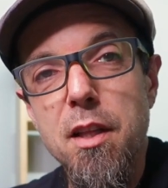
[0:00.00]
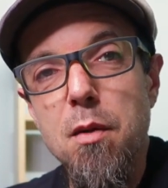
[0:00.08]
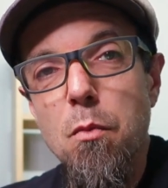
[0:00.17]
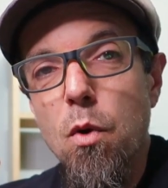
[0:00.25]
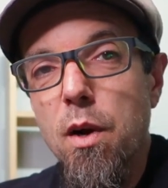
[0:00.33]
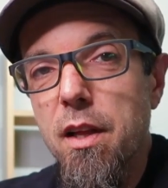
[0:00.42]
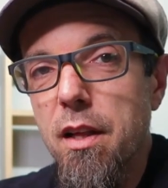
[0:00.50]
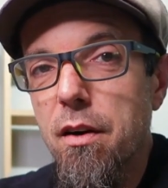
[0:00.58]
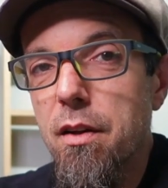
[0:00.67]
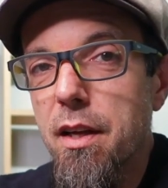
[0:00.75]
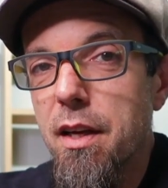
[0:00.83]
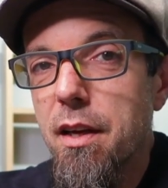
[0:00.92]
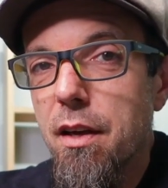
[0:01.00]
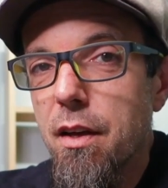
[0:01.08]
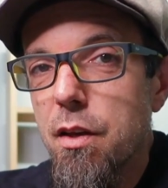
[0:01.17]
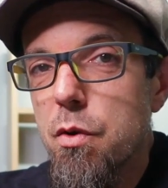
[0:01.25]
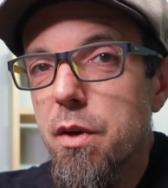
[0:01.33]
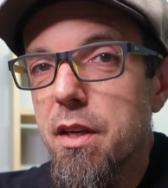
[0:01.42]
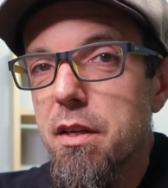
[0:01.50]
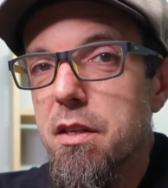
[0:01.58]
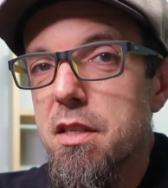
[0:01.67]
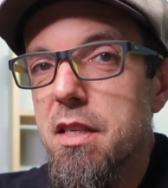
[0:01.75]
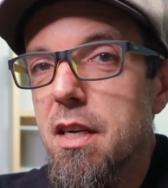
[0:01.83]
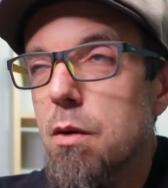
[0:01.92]
The more clearly you can
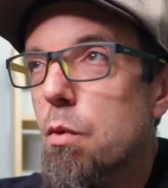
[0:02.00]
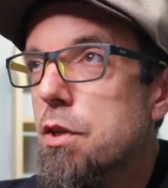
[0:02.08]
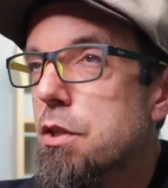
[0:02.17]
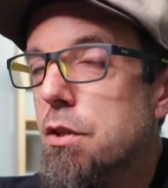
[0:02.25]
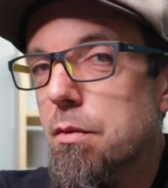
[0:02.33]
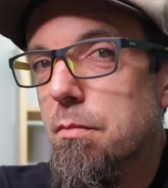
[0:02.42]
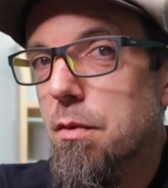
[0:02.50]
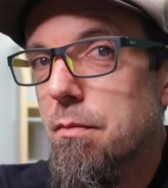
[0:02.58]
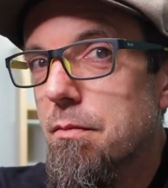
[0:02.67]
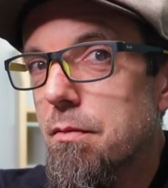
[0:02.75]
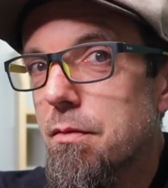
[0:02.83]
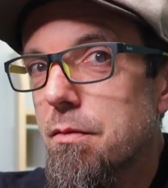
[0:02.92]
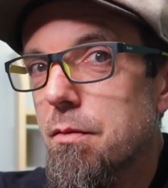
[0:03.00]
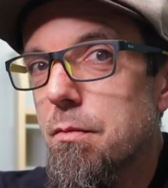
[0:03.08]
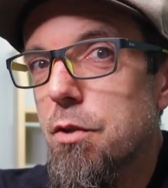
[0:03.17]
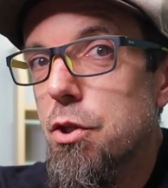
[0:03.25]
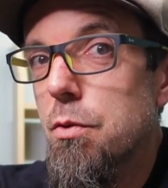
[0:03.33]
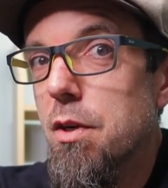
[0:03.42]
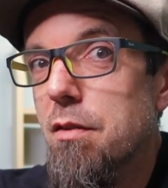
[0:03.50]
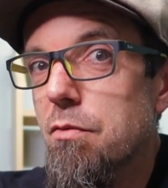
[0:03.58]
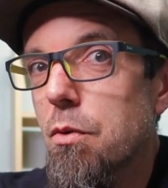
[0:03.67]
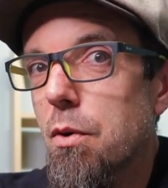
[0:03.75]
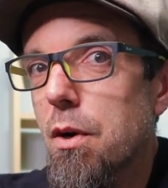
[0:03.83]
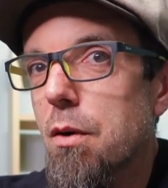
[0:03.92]
see what you're shooting
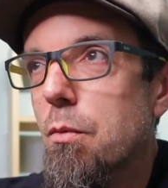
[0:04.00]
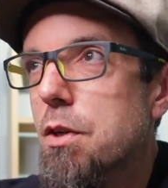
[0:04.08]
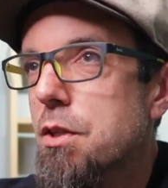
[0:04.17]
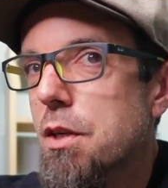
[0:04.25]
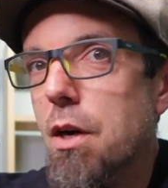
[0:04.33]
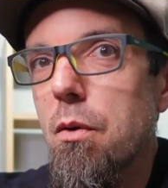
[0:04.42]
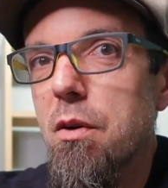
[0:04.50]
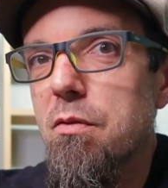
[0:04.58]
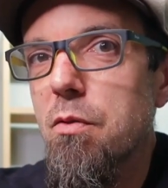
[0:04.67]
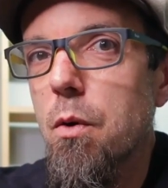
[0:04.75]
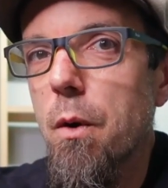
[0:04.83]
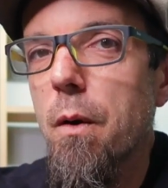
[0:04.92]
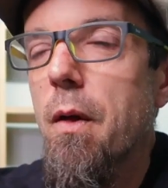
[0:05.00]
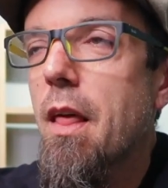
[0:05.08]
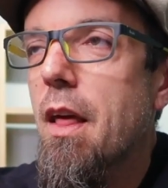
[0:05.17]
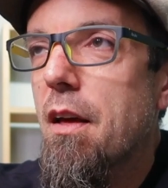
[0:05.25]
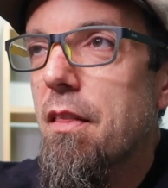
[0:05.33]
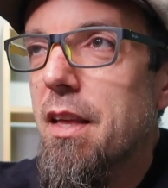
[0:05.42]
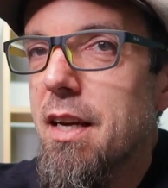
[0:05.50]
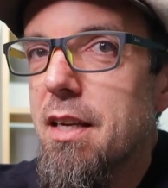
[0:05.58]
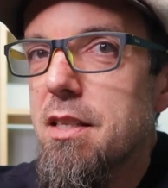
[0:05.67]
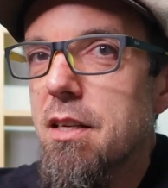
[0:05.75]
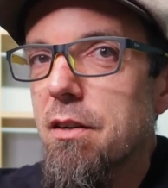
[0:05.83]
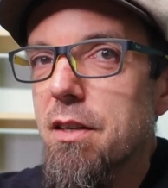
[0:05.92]
for and what you're going for, the
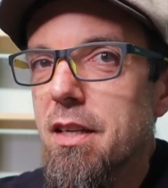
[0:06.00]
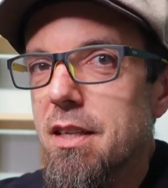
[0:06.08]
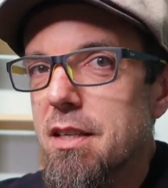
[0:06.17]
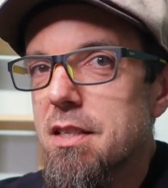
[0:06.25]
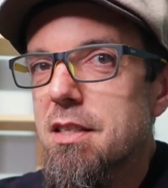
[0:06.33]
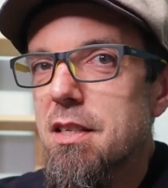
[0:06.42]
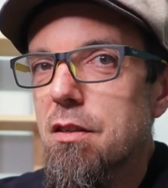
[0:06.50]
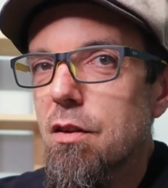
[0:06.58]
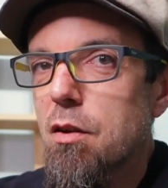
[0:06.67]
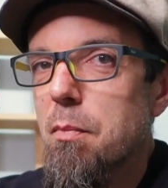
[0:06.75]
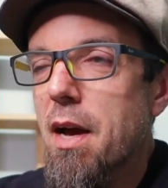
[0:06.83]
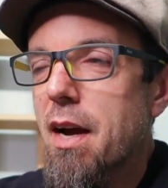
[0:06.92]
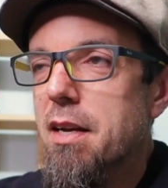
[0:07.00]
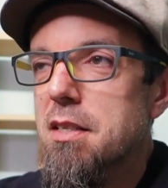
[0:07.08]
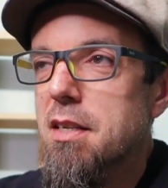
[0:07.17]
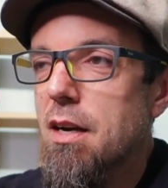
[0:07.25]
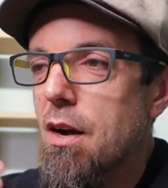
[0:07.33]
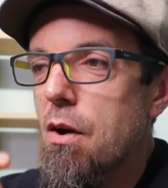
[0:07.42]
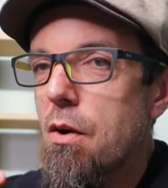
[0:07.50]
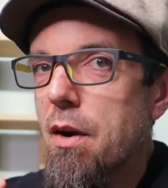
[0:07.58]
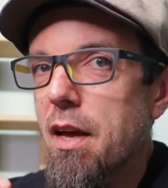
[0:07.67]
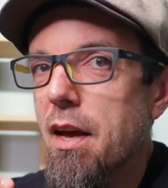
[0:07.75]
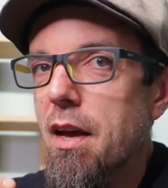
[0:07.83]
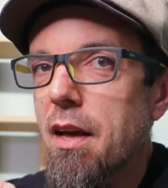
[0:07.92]
easier it is to look back and say, oh,
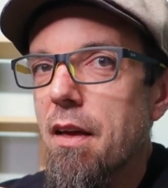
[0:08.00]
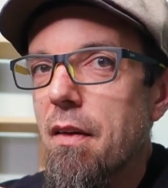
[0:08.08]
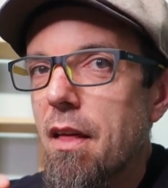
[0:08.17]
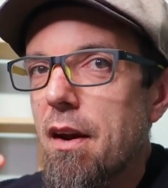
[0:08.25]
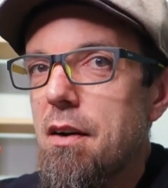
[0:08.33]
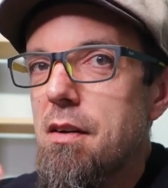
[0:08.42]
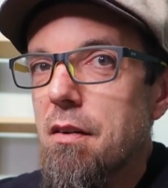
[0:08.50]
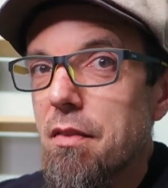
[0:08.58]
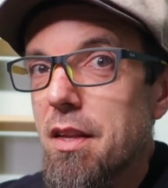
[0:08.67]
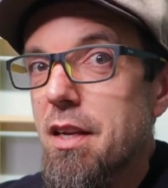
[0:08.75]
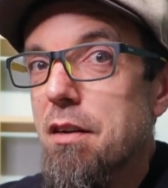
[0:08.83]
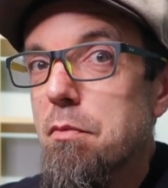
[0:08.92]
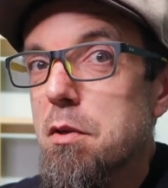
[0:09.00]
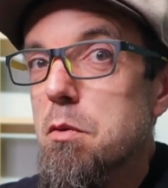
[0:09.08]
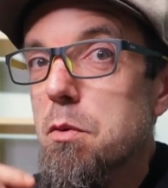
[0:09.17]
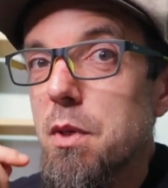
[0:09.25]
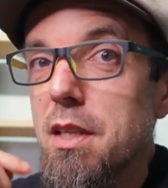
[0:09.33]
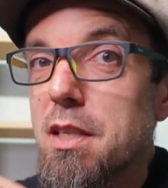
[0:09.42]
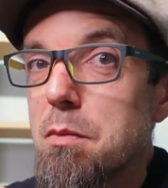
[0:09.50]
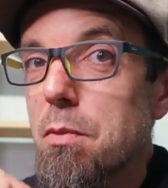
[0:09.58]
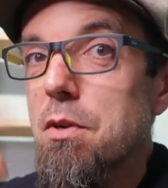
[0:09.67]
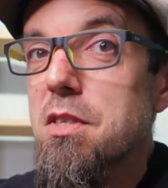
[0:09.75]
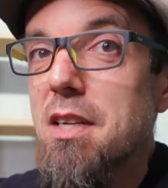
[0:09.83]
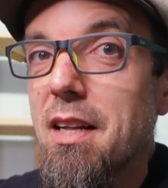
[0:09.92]
okay, the difference between this
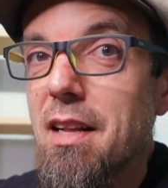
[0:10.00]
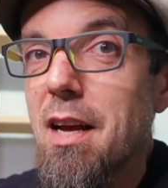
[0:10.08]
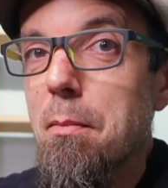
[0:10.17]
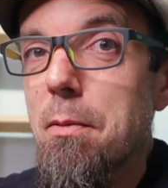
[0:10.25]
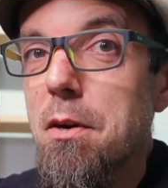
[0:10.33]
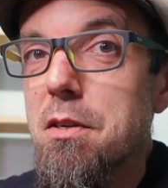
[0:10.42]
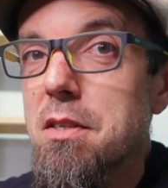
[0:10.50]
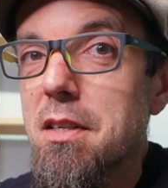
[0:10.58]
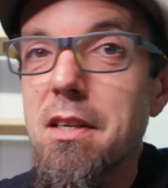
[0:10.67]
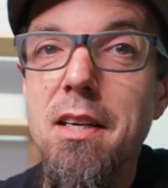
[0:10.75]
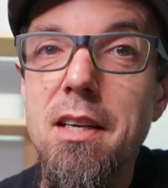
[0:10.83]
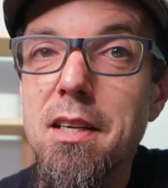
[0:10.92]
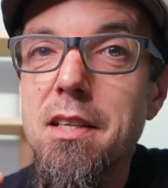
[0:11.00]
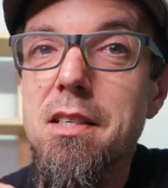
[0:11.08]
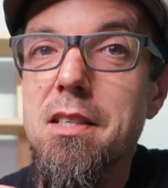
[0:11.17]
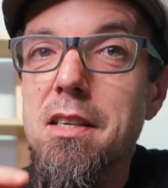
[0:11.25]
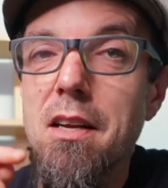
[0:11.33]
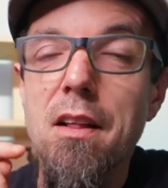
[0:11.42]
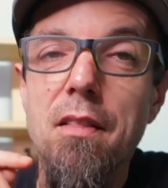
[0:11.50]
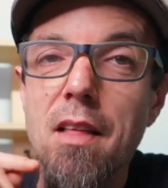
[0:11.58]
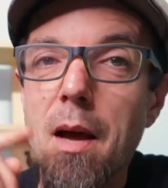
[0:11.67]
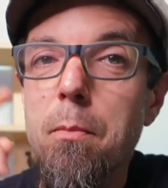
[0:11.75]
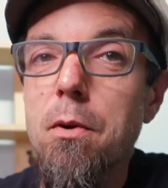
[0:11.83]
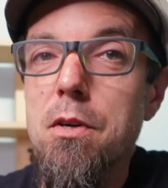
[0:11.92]
person and that person is
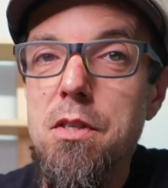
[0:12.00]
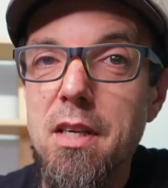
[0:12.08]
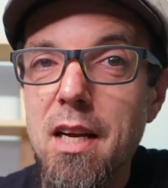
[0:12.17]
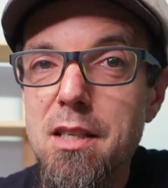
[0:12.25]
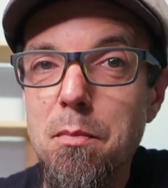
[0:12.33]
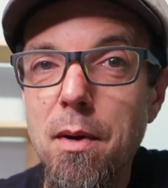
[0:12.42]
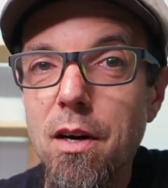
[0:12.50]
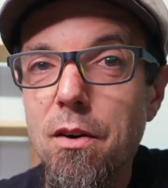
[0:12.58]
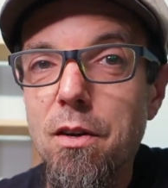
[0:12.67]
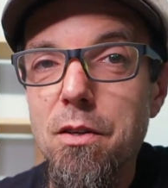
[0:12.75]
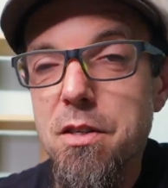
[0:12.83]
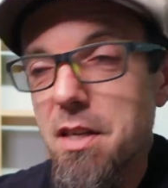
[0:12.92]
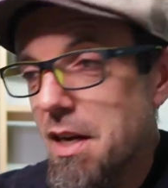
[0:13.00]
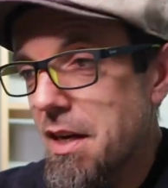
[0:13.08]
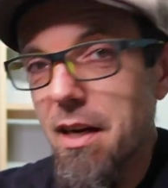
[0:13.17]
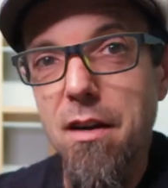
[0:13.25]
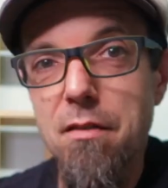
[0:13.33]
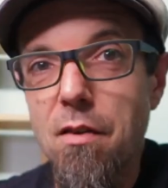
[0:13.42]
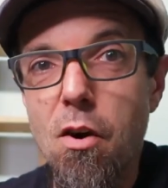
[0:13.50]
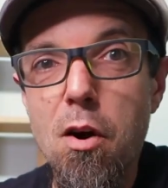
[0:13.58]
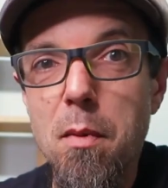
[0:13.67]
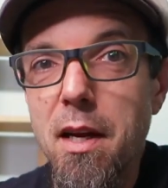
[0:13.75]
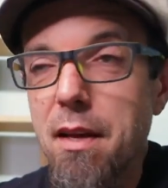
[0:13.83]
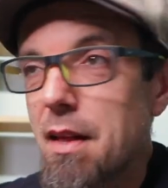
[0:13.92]
that person has a better understanding of
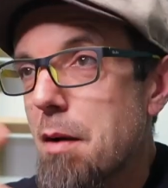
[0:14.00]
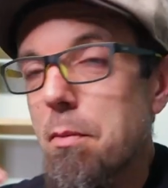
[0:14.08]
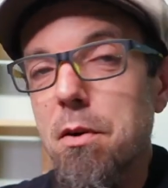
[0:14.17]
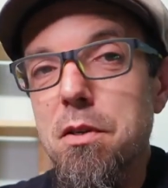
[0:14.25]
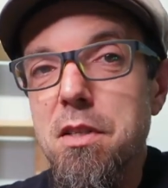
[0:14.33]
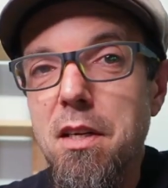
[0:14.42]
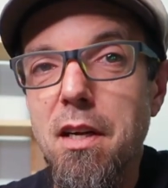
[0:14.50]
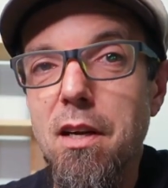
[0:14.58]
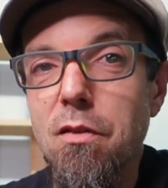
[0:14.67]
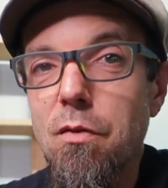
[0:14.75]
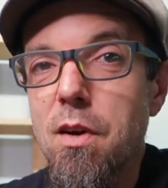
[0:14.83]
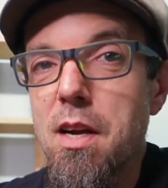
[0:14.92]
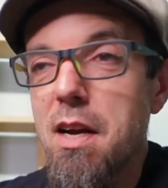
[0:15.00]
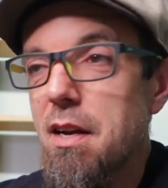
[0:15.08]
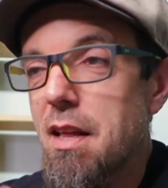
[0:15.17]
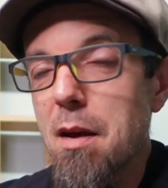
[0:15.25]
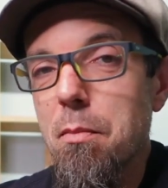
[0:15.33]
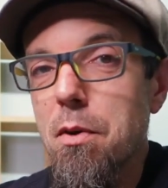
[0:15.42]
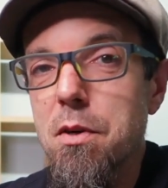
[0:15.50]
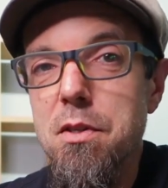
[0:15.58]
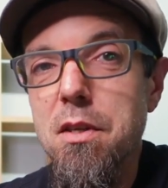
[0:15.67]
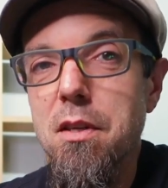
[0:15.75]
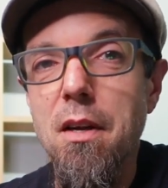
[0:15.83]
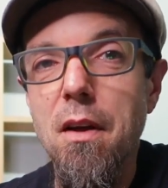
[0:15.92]
harmony, that person can read, that
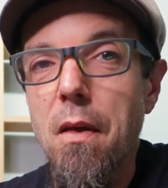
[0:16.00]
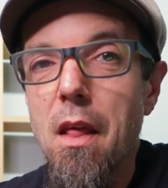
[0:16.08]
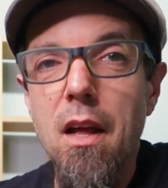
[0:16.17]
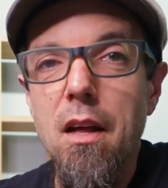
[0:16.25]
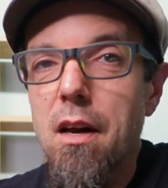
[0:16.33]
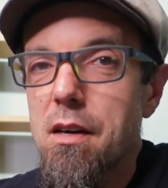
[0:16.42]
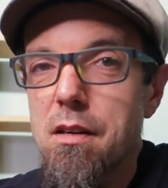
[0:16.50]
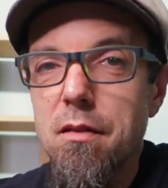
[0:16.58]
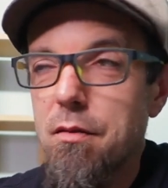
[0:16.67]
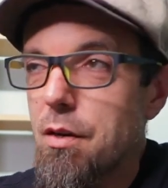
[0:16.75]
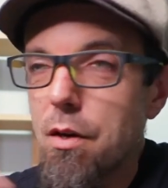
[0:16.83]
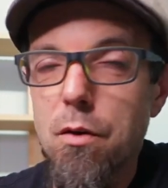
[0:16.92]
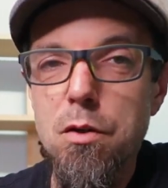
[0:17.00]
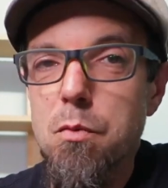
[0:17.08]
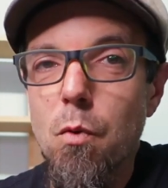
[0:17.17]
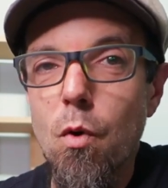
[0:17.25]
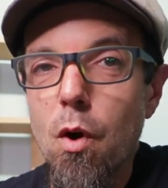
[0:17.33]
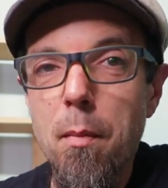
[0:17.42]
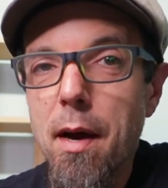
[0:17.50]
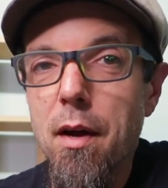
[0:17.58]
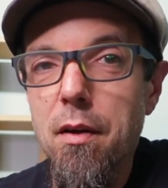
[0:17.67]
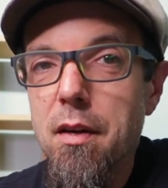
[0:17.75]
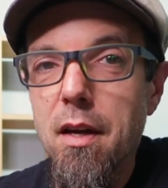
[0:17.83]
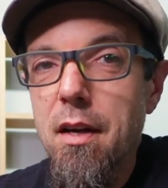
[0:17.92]
person knows more
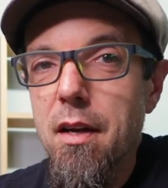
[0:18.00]
about